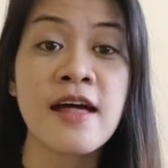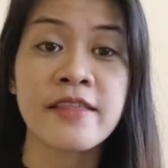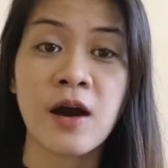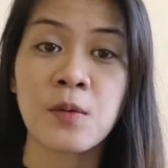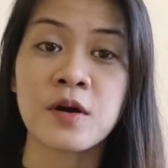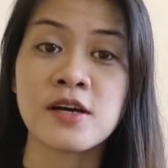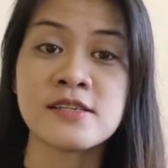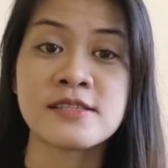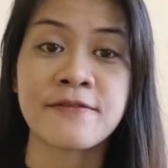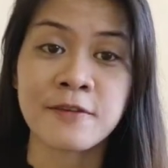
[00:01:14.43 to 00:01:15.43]
That
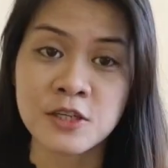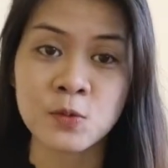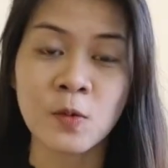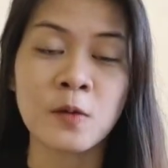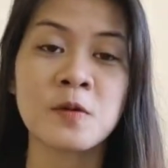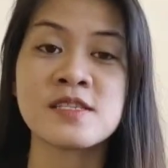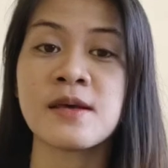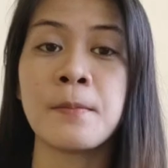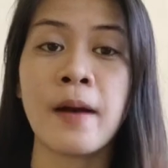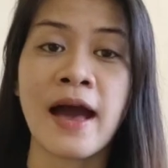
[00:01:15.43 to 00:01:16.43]
was the first one was
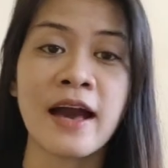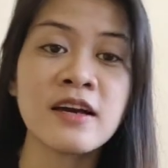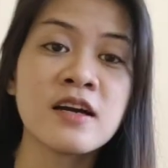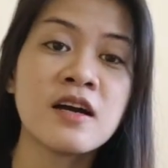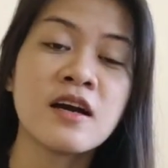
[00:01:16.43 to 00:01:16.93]
a bag,